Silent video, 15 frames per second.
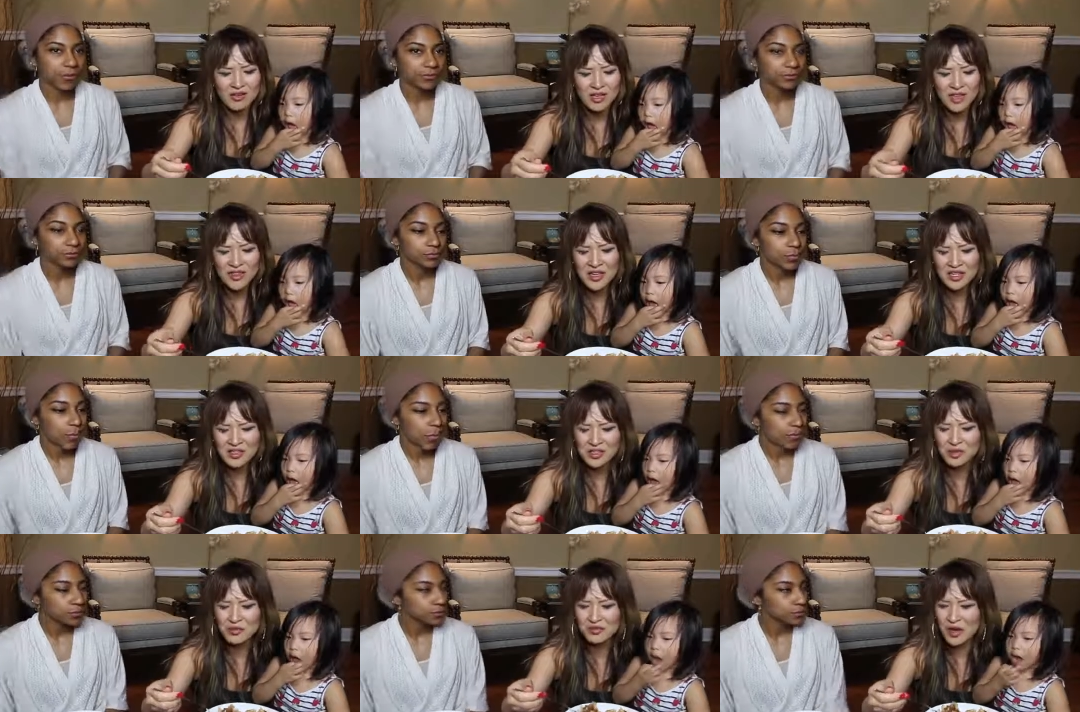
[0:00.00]
Speaker 1: I think it's
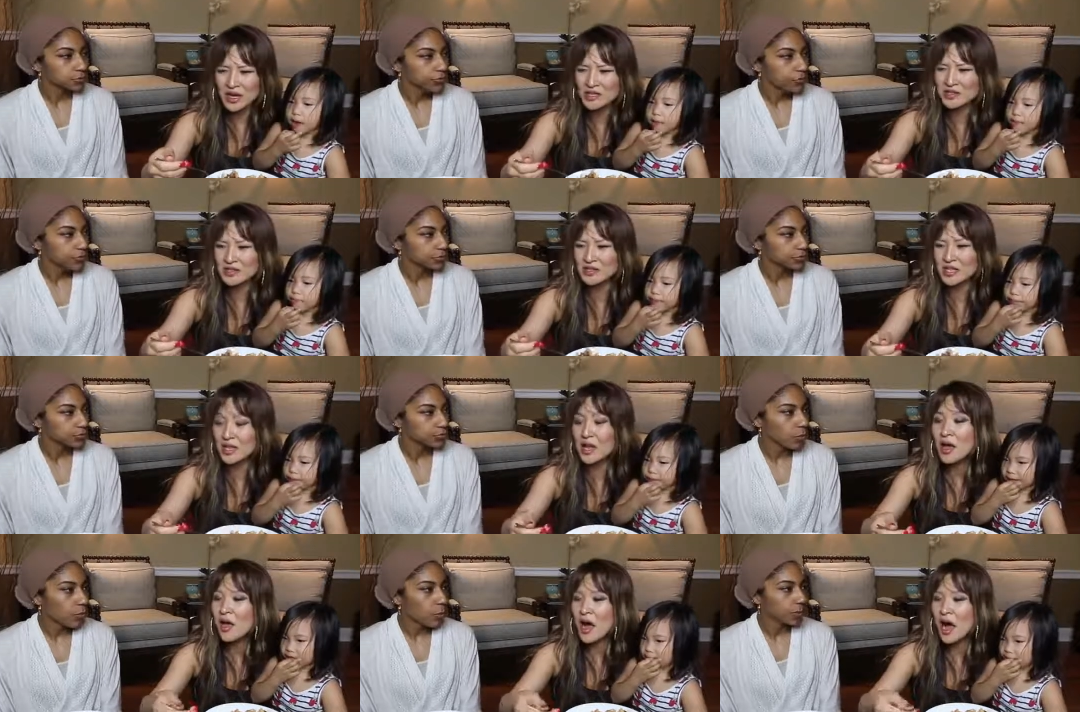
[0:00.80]
so racist.
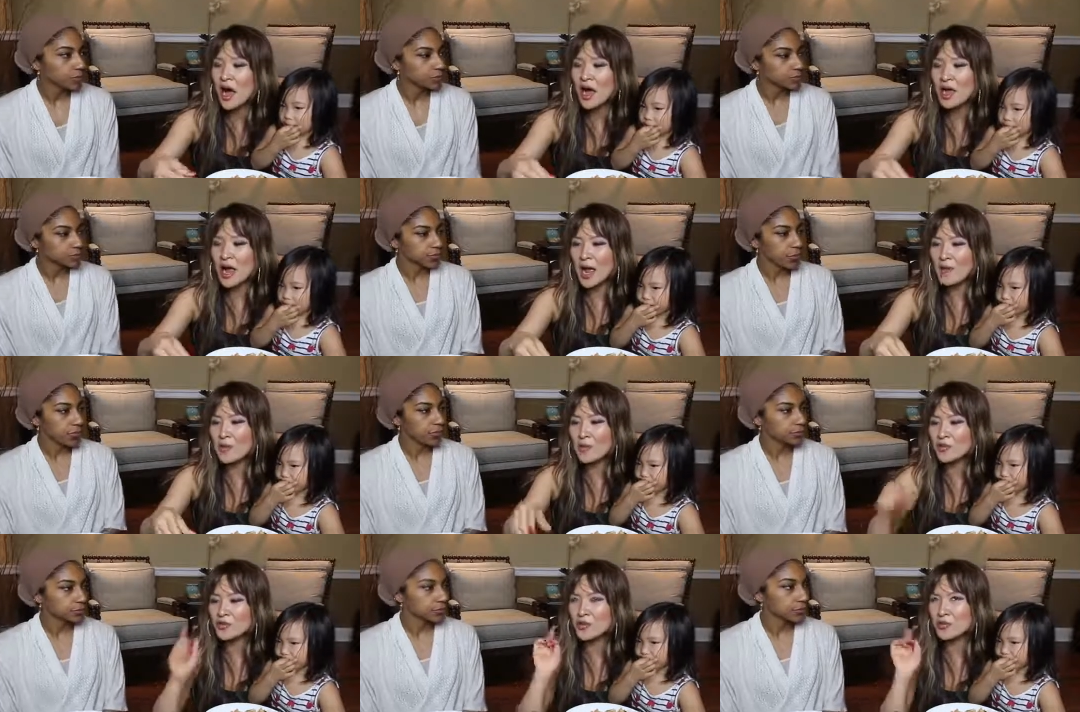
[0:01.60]
Like I, I
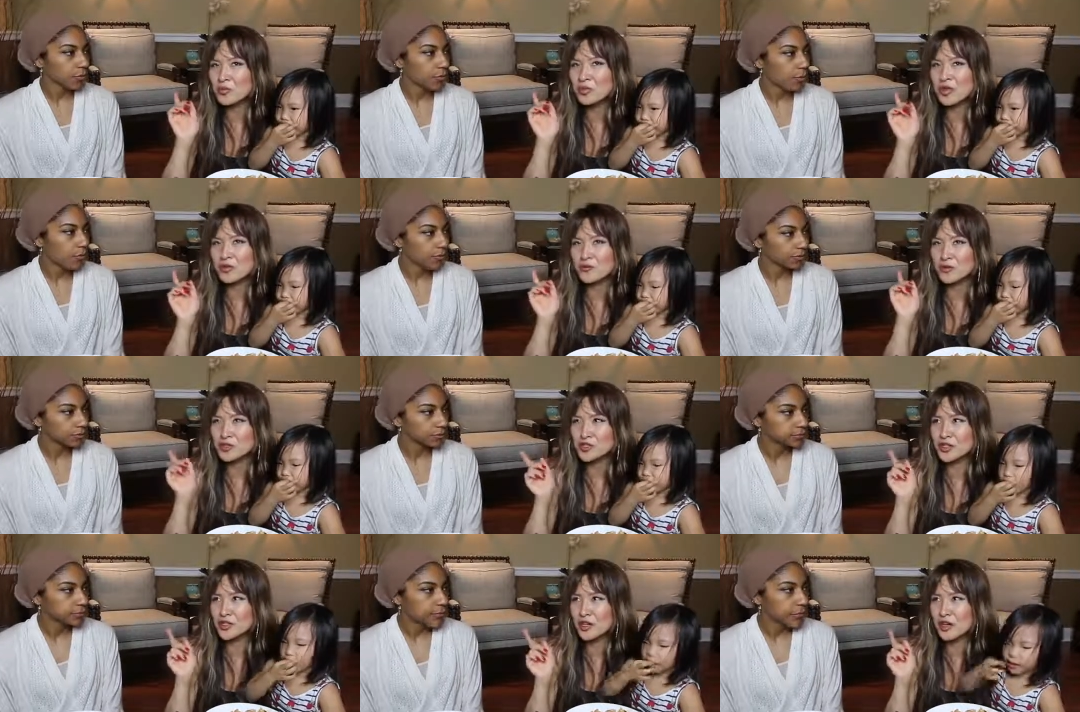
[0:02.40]
remember. Do you remember like
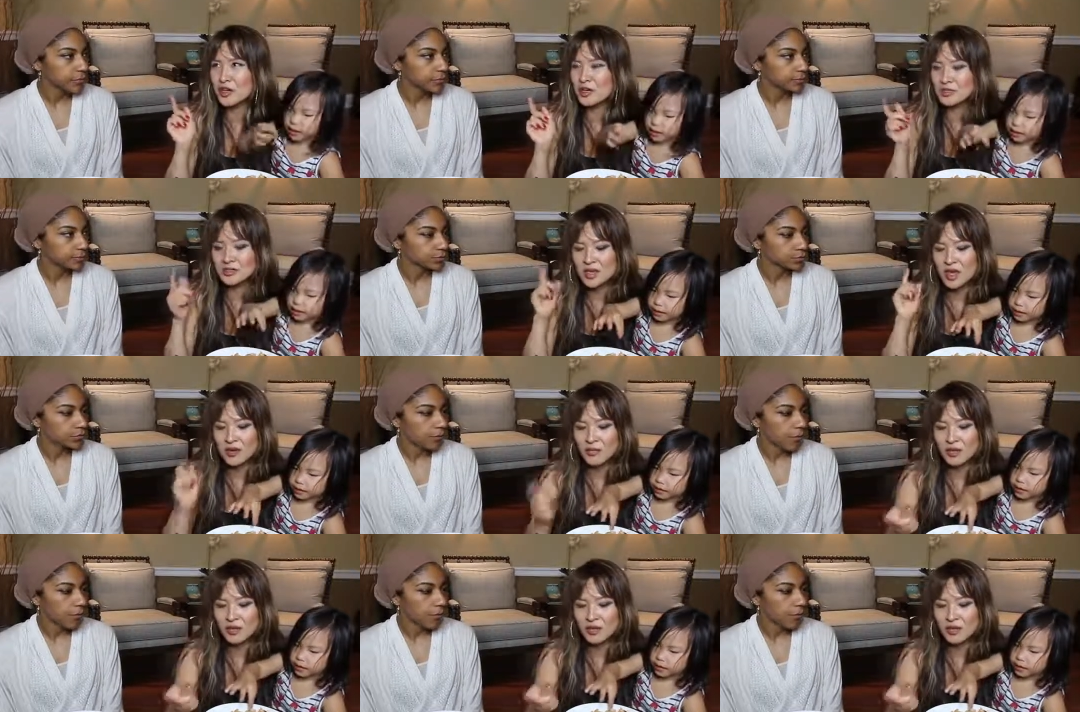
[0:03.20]
Virginia Tech,